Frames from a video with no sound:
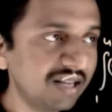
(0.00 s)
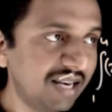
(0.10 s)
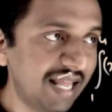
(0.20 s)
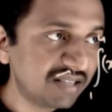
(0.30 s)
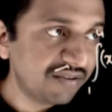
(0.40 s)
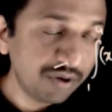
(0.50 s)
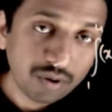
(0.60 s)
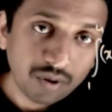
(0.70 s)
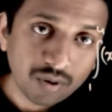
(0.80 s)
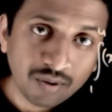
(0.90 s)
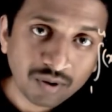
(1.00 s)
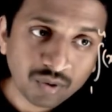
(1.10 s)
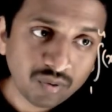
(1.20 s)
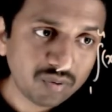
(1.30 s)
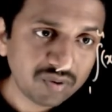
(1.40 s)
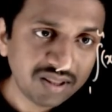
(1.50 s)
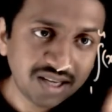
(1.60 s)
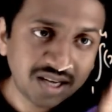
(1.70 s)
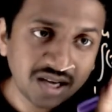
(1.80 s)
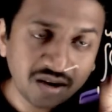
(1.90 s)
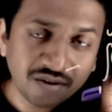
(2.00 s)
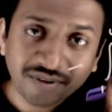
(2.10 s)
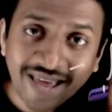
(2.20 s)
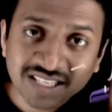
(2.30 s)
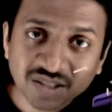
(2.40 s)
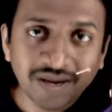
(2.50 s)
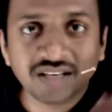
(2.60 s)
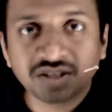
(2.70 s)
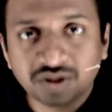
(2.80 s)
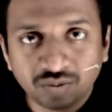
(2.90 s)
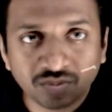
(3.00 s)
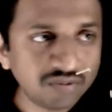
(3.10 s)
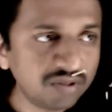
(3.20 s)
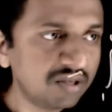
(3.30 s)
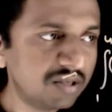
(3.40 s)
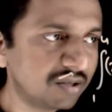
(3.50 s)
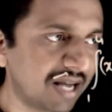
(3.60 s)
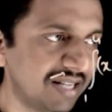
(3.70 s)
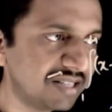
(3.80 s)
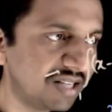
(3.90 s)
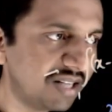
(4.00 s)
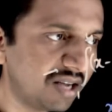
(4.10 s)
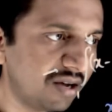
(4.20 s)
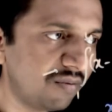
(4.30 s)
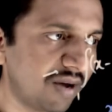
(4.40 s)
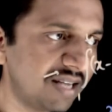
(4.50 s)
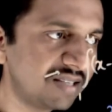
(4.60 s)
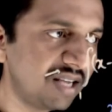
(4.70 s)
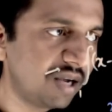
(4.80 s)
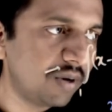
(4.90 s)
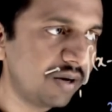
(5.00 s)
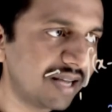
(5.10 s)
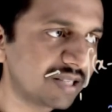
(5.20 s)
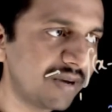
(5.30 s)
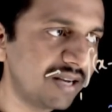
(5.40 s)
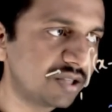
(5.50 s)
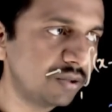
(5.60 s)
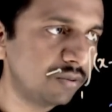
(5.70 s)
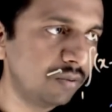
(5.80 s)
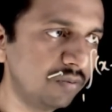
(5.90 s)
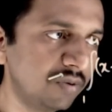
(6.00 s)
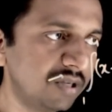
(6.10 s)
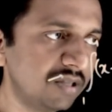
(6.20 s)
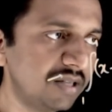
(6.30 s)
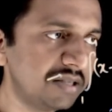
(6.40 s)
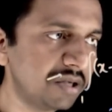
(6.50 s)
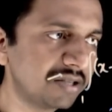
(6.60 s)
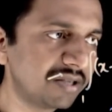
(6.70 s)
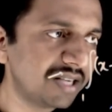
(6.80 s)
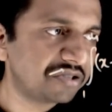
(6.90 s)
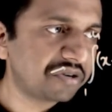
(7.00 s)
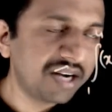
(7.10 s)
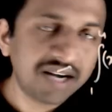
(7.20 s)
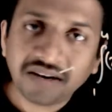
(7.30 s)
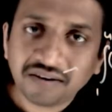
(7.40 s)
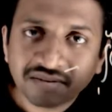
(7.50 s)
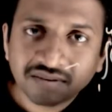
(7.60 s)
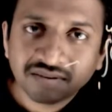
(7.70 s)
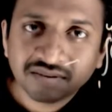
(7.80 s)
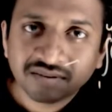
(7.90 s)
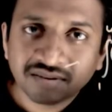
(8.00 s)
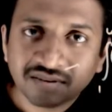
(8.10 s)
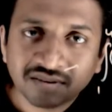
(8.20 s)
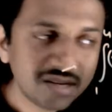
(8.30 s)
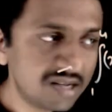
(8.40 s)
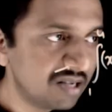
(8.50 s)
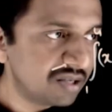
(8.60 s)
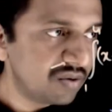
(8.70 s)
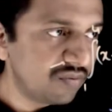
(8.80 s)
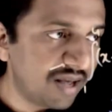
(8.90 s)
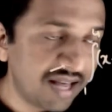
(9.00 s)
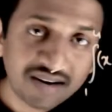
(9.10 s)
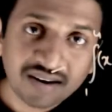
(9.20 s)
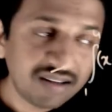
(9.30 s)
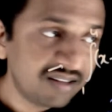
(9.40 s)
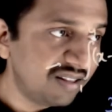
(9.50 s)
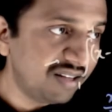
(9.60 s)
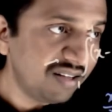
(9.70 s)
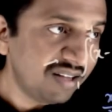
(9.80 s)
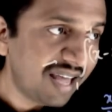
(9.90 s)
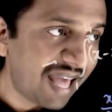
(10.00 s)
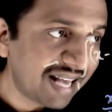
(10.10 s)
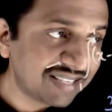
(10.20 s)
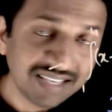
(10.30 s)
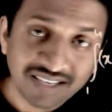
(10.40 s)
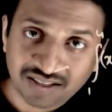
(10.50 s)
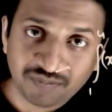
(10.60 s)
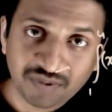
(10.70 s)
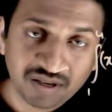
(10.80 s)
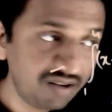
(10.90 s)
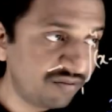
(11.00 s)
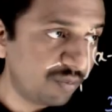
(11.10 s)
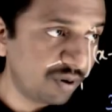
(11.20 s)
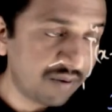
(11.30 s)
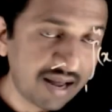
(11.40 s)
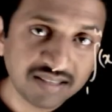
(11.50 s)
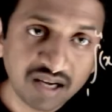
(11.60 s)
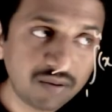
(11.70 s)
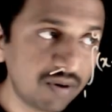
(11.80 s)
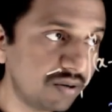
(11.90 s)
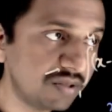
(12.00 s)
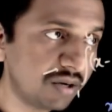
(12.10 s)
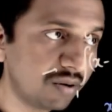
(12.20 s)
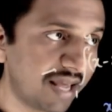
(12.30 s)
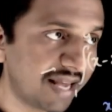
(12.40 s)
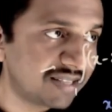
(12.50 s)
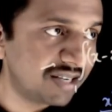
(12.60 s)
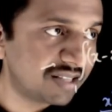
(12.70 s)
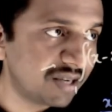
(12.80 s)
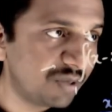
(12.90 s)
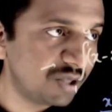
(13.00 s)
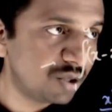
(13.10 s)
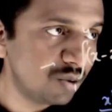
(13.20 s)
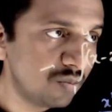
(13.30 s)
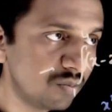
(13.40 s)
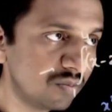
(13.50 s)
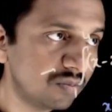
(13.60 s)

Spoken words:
Next, if you go to the curve x minus 2, so consider the curve y is equal to x minus 2. This is also a straight line where the x-intercept, if you put y is equal to 0, the x-intercept is 2.